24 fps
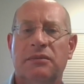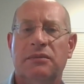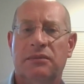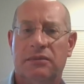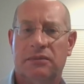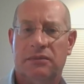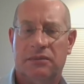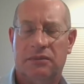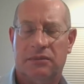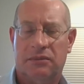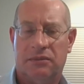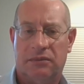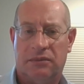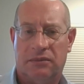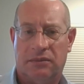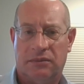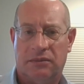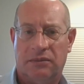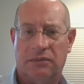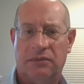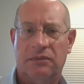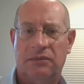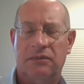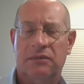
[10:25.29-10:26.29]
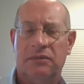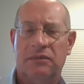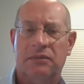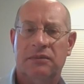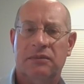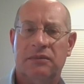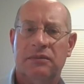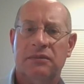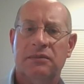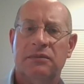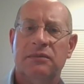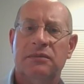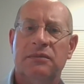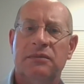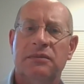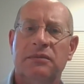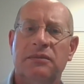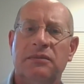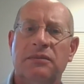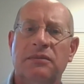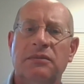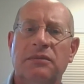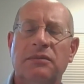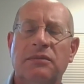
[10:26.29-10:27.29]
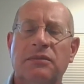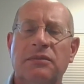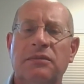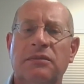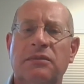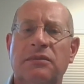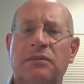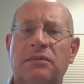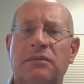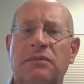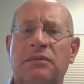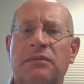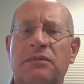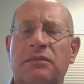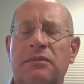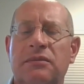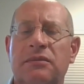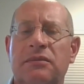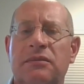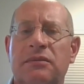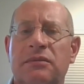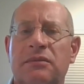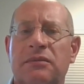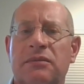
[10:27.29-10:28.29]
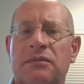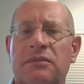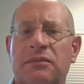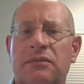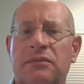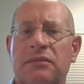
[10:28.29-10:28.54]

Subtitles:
(silent)